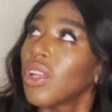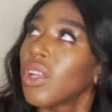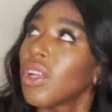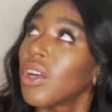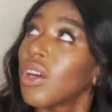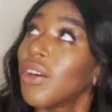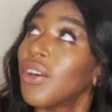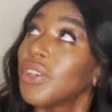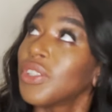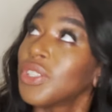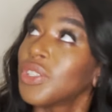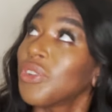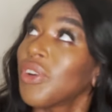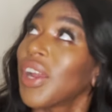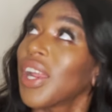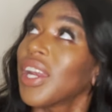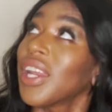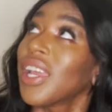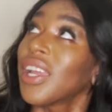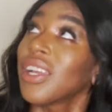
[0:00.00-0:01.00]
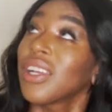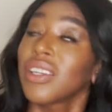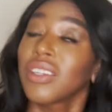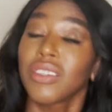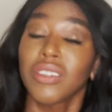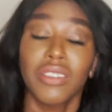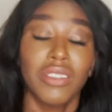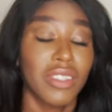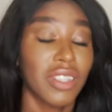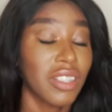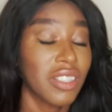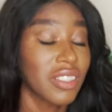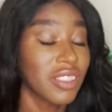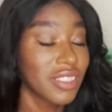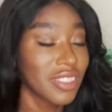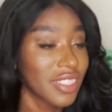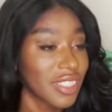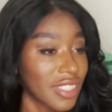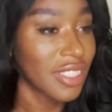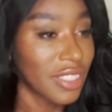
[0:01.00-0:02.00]
Oh, it's raining. Ugh.
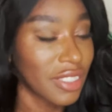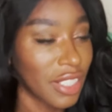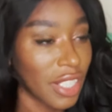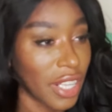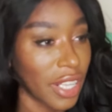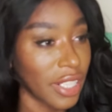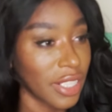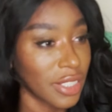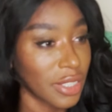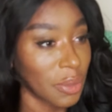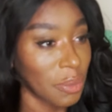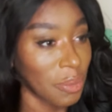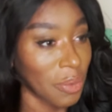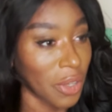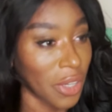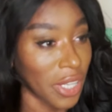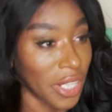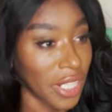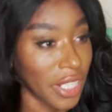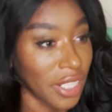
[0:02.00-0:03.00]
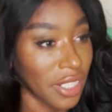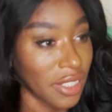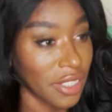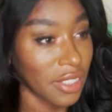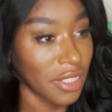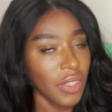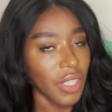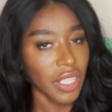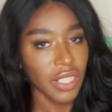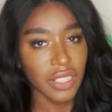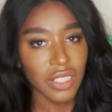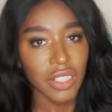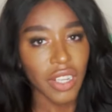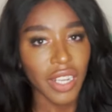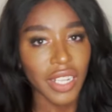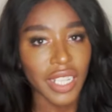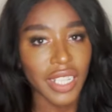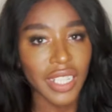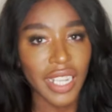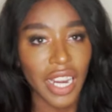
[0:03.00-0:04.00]
ASMR, I guess. It's
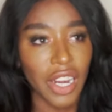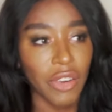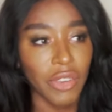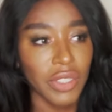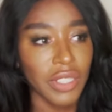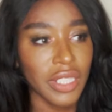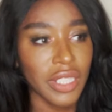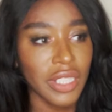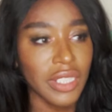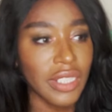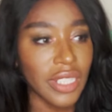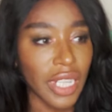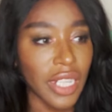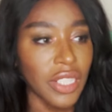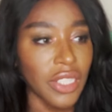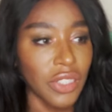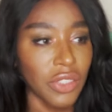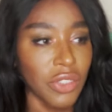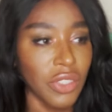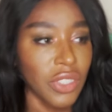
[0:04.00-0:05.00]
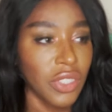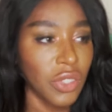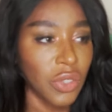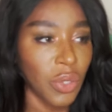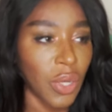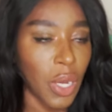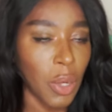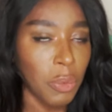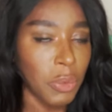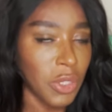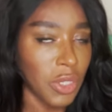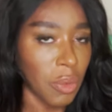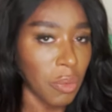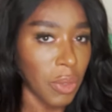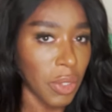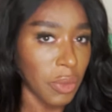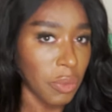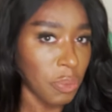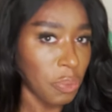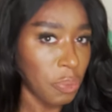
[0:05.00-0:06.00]
not inherently dangerous to help
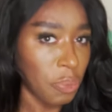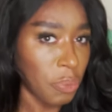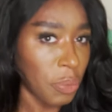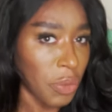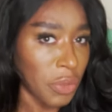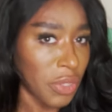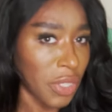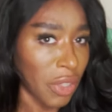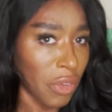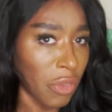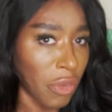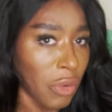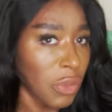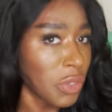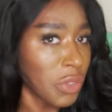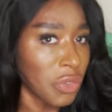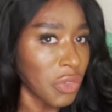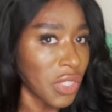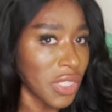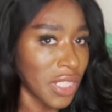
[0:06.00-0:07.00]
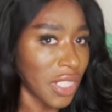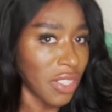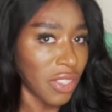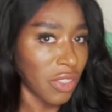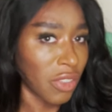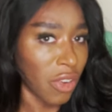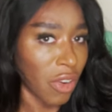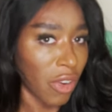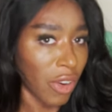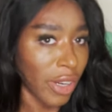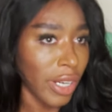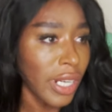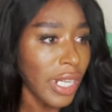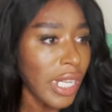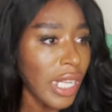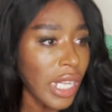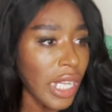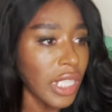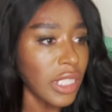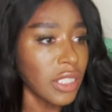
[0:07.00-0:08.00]
someone put their groceries in the car.
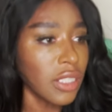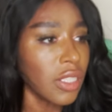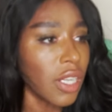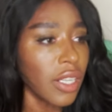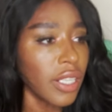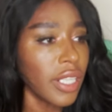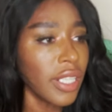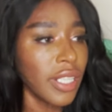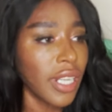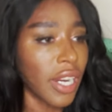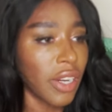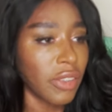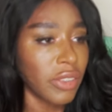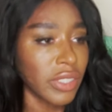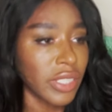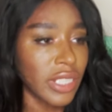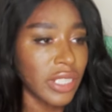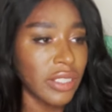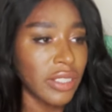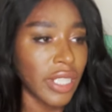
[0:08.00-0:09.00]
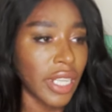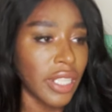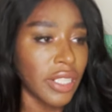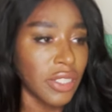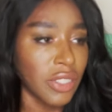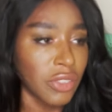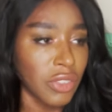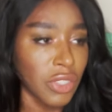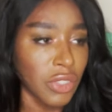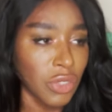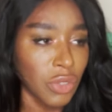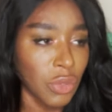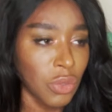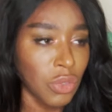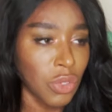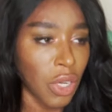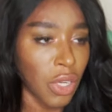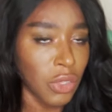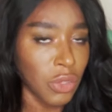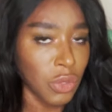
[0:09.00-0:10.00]
It's not inherently dangerous to
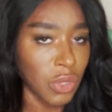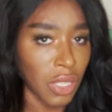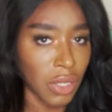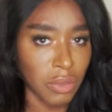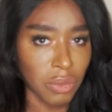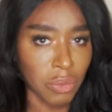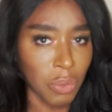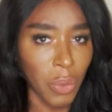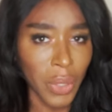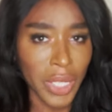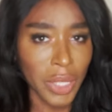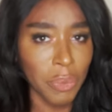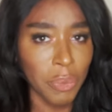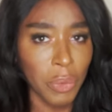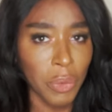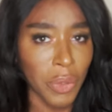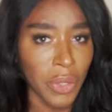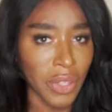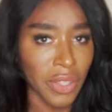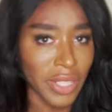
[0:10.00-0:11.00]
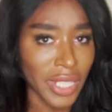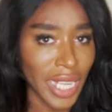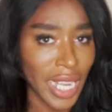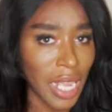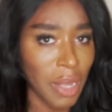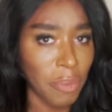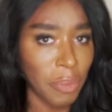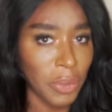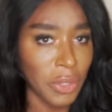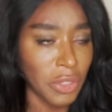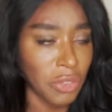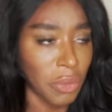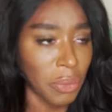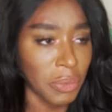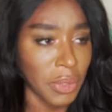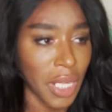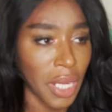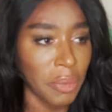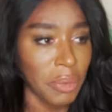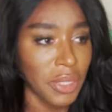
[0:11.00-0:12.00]
talk to that weird boy on campus
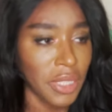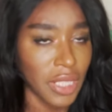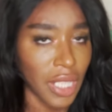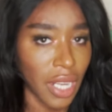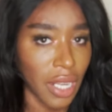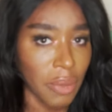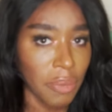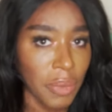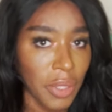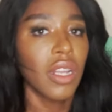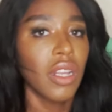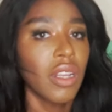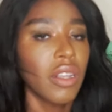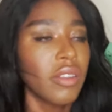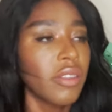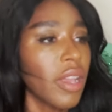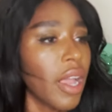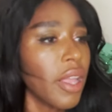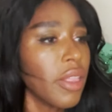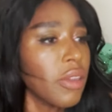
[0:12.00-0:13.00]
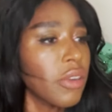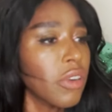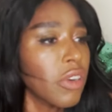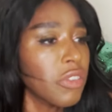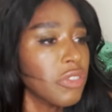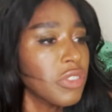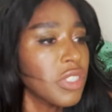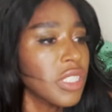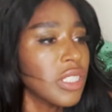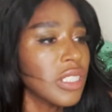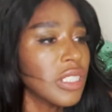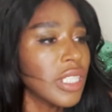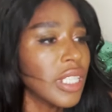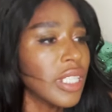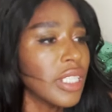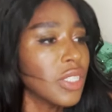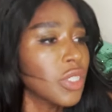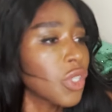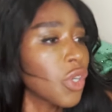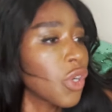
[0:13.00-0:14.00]
from time to time. Neither of these
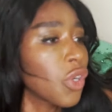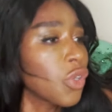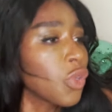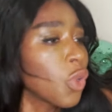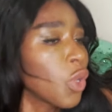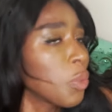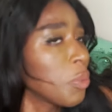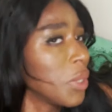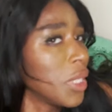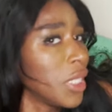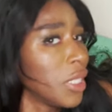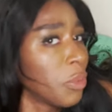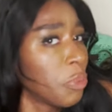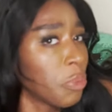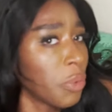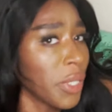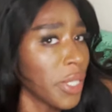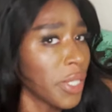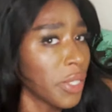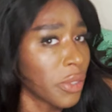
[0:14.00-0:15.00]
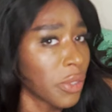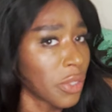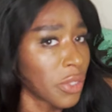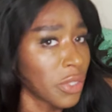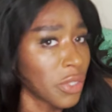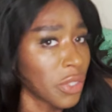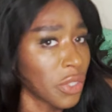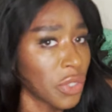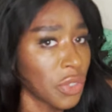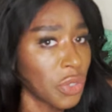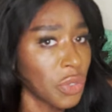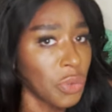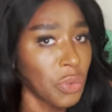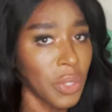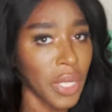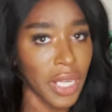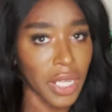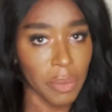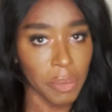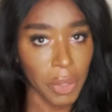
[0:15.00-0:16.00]
things are normally a precursor to
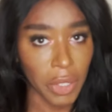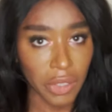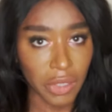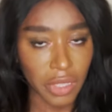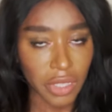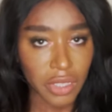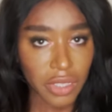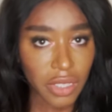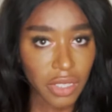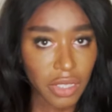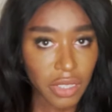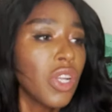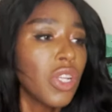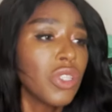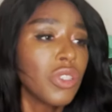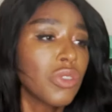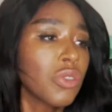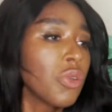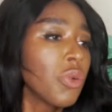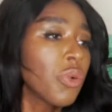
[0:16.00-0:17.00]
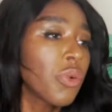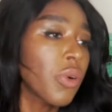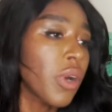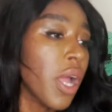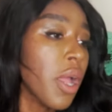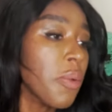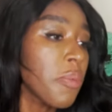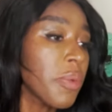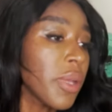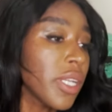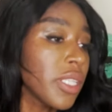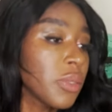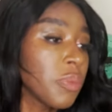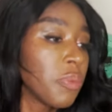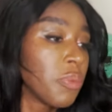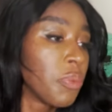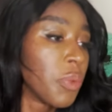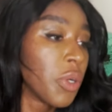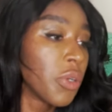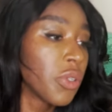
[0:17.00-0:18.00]
getting murdered. True crime makes
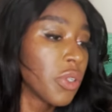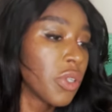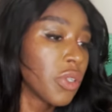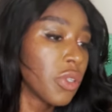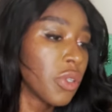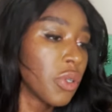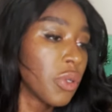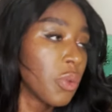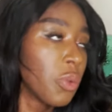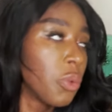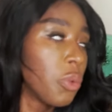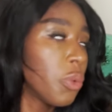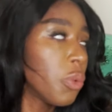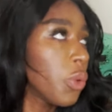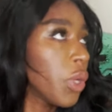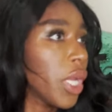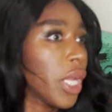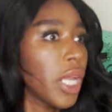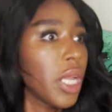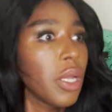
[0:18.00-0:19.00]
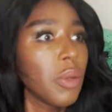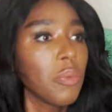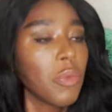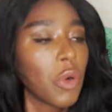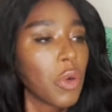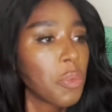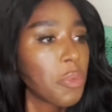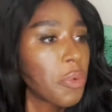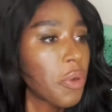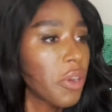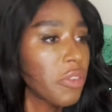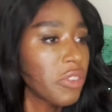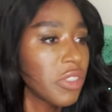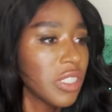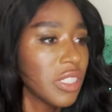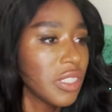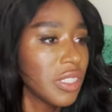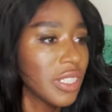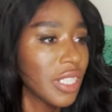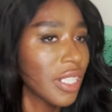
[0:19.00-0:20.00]
murder look way more
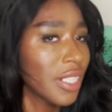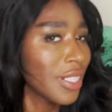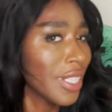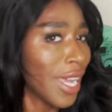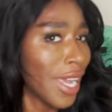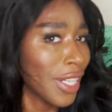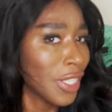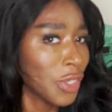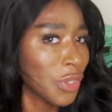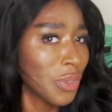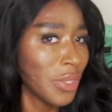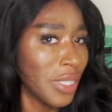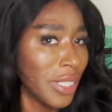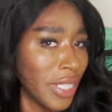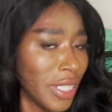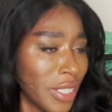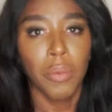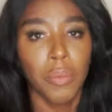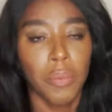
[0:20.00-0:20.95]
prevalent than it actually is.